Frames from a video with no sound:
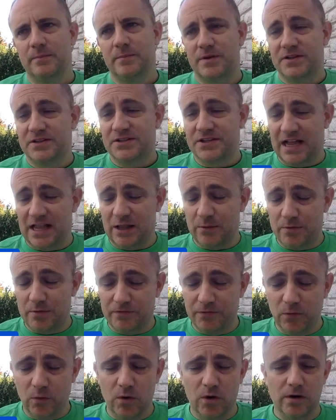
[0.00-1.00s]
but a salary
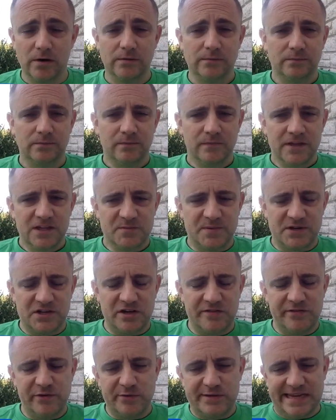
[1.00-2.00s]
floor,
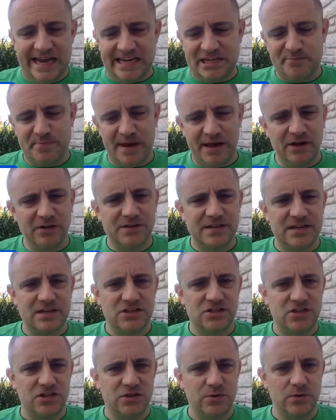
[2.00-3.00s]
especially if you attach
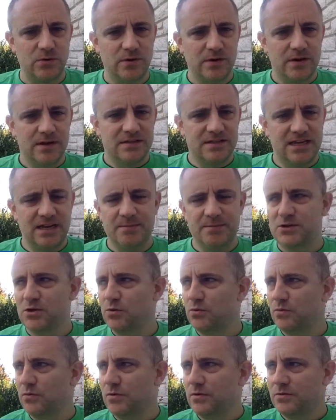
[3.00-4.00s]
penalties to teams
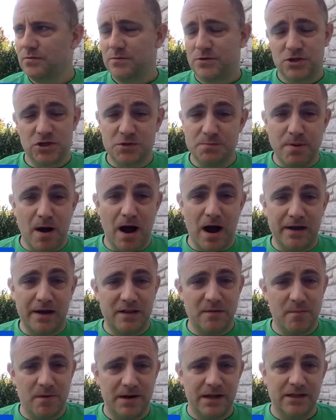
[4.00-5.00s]
who just
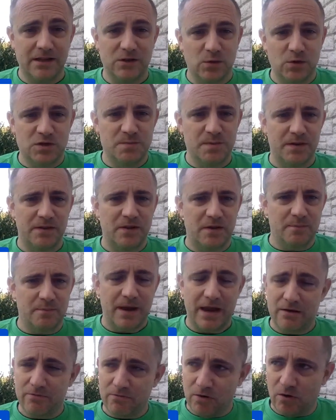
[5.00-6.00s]
pocket the money and don't spend on
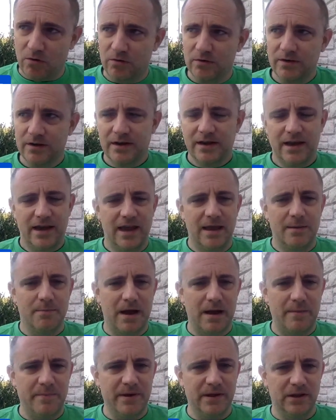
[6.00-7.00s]
payroll, it
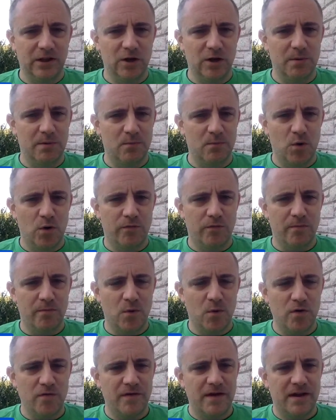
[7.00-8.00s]
might be a little bit more of a
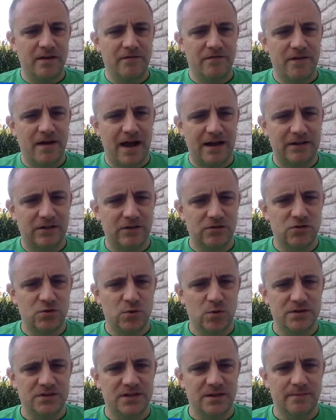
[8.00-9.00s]
motivating factor
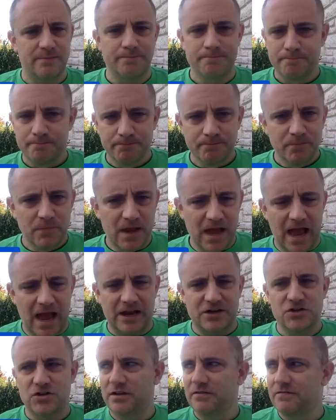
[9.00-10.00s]
towards them
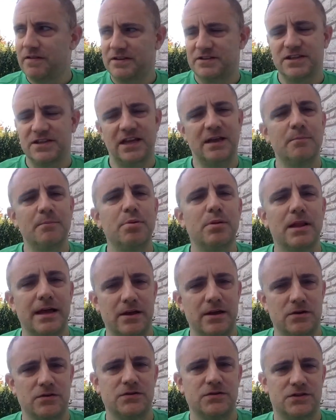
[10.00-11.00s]
actually investing in
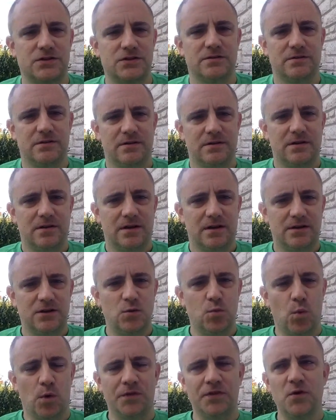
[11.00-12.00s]
players. And
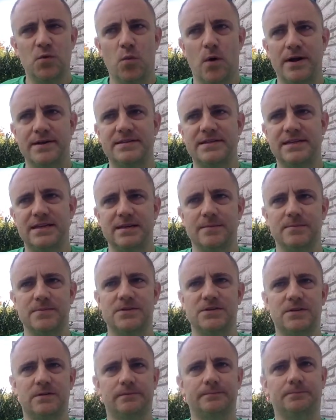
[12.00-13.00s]
you wonder why
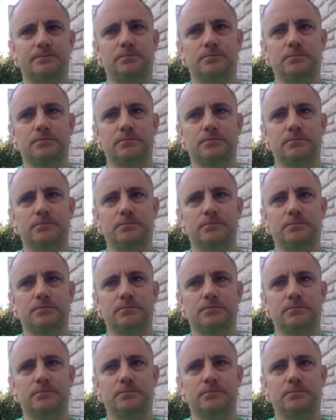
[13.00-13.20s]
teams